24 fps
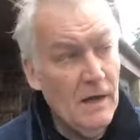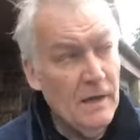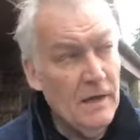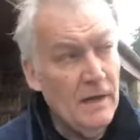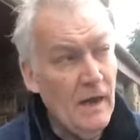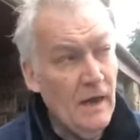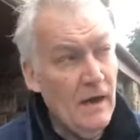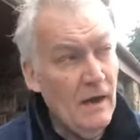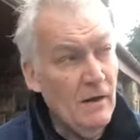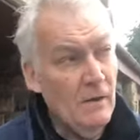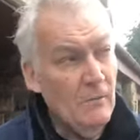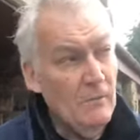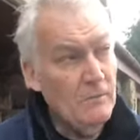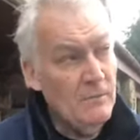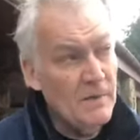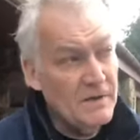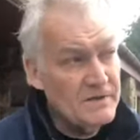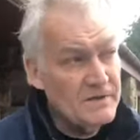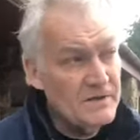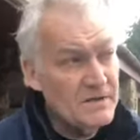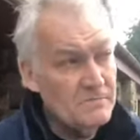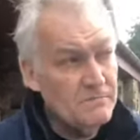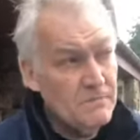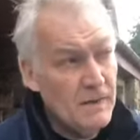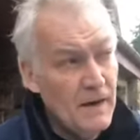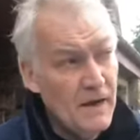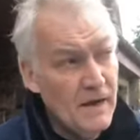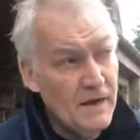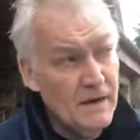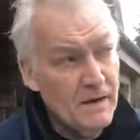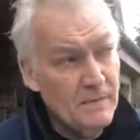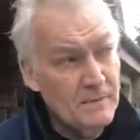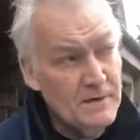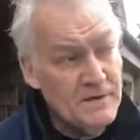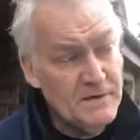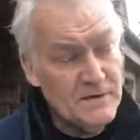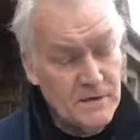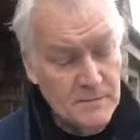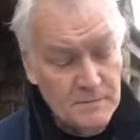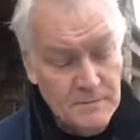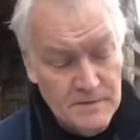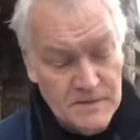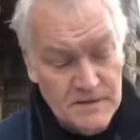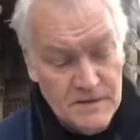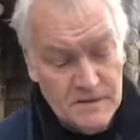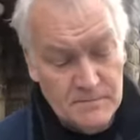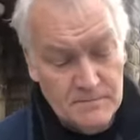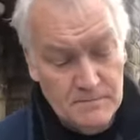Now, Mrs. Baker, Mr. and
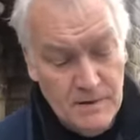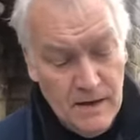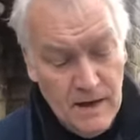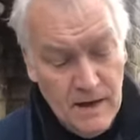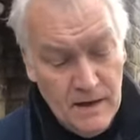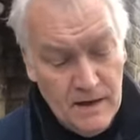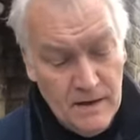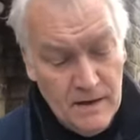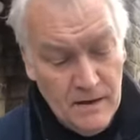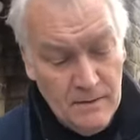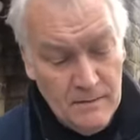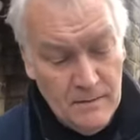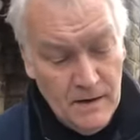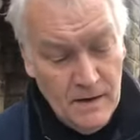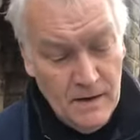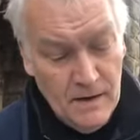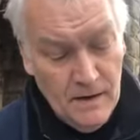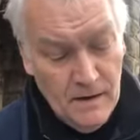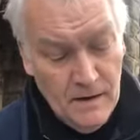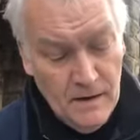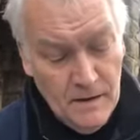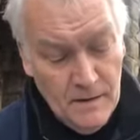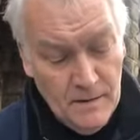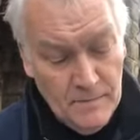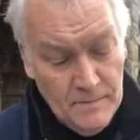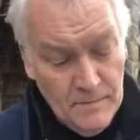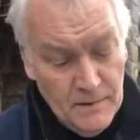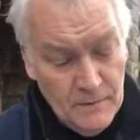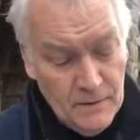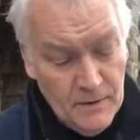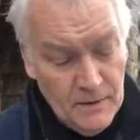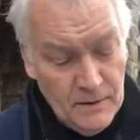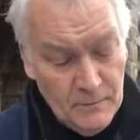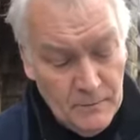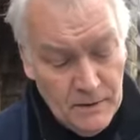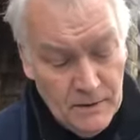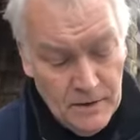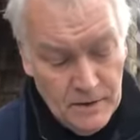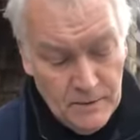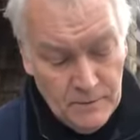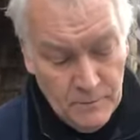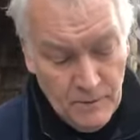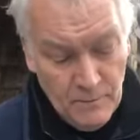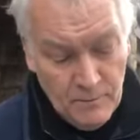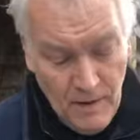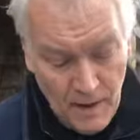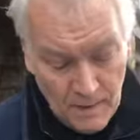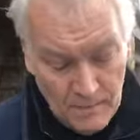Mrs. Baker
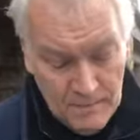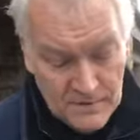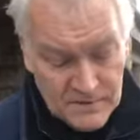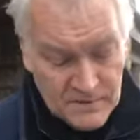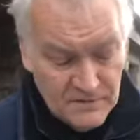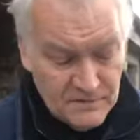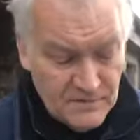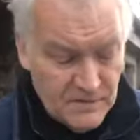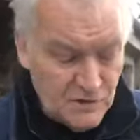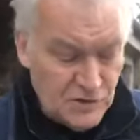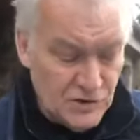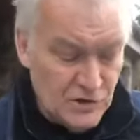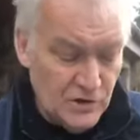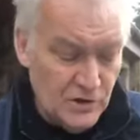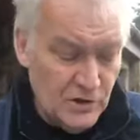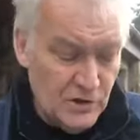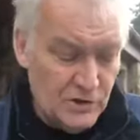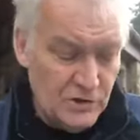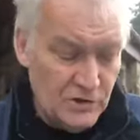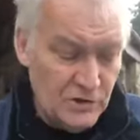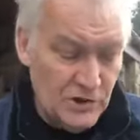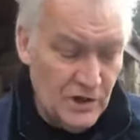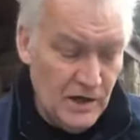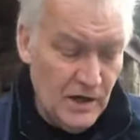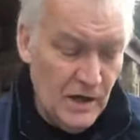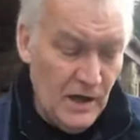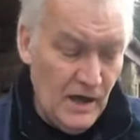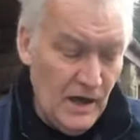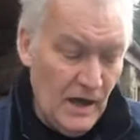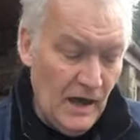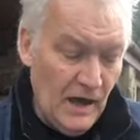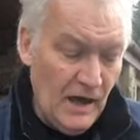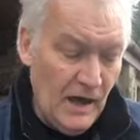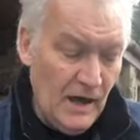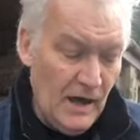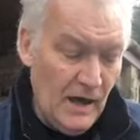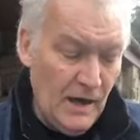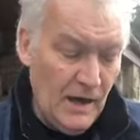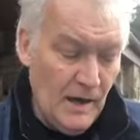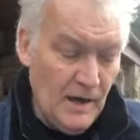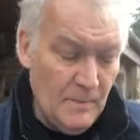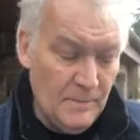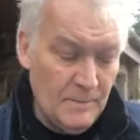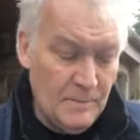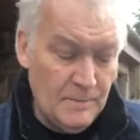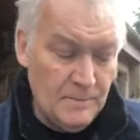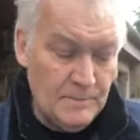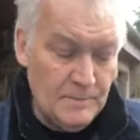were members of the church,
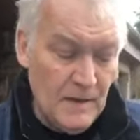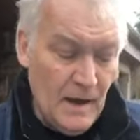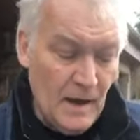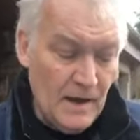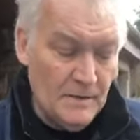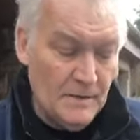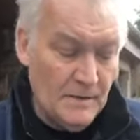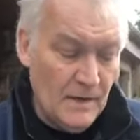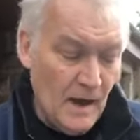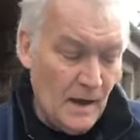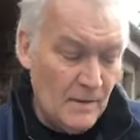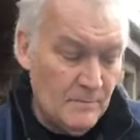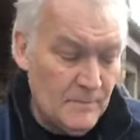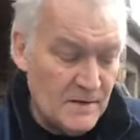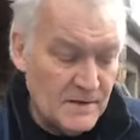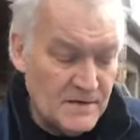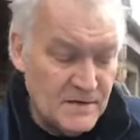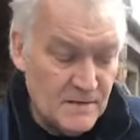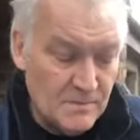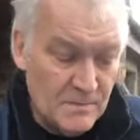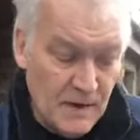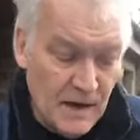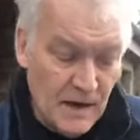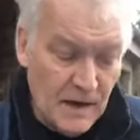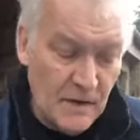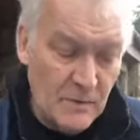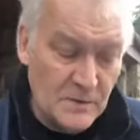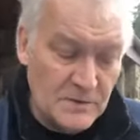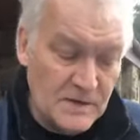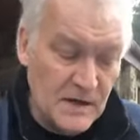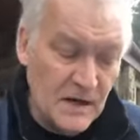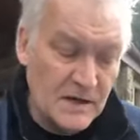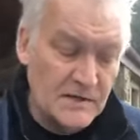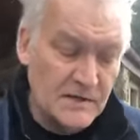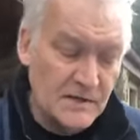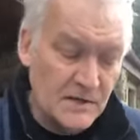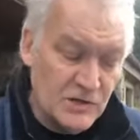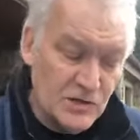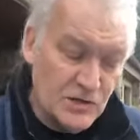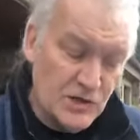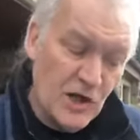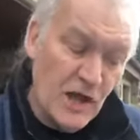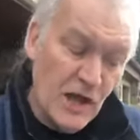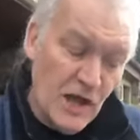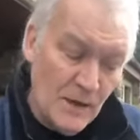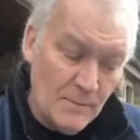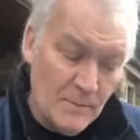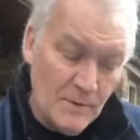and Mr. Baker was actually
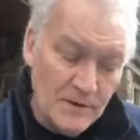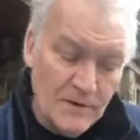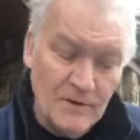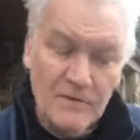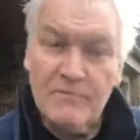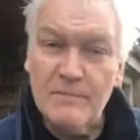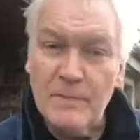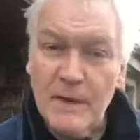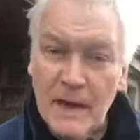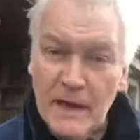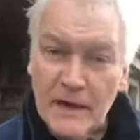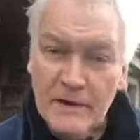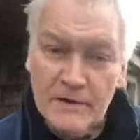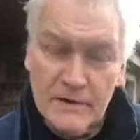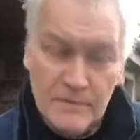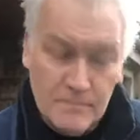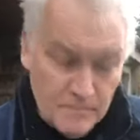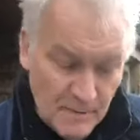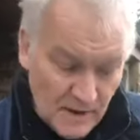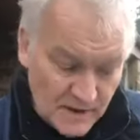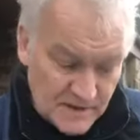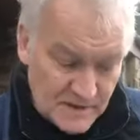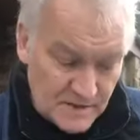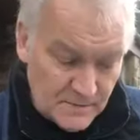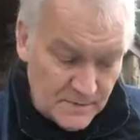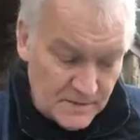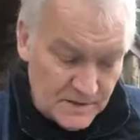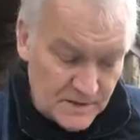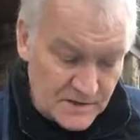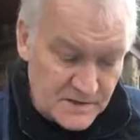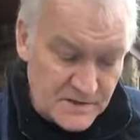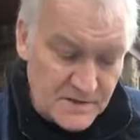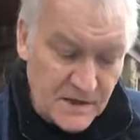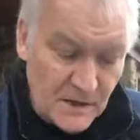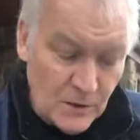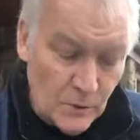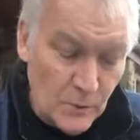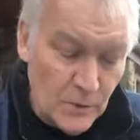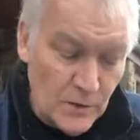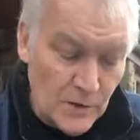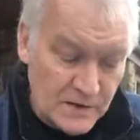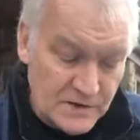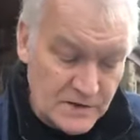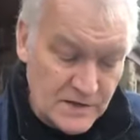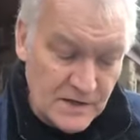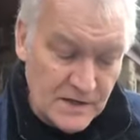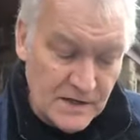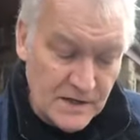chairman of Baker and Bessemer, the
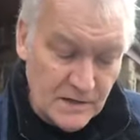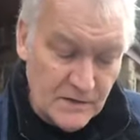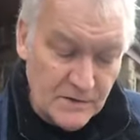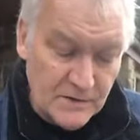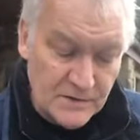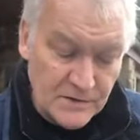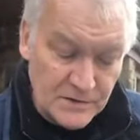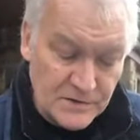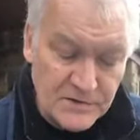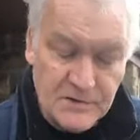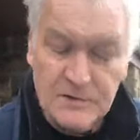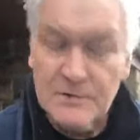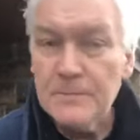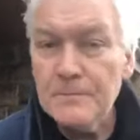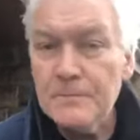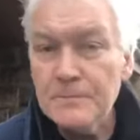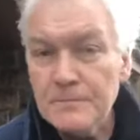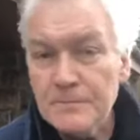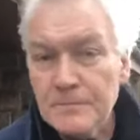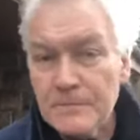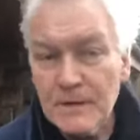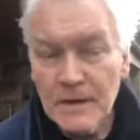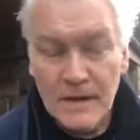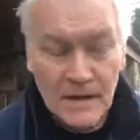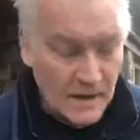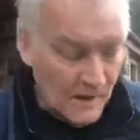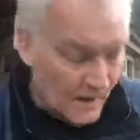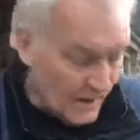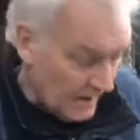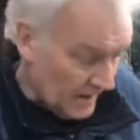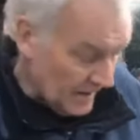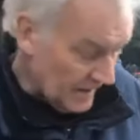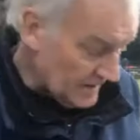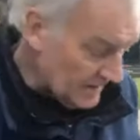steelworks at Kilness, and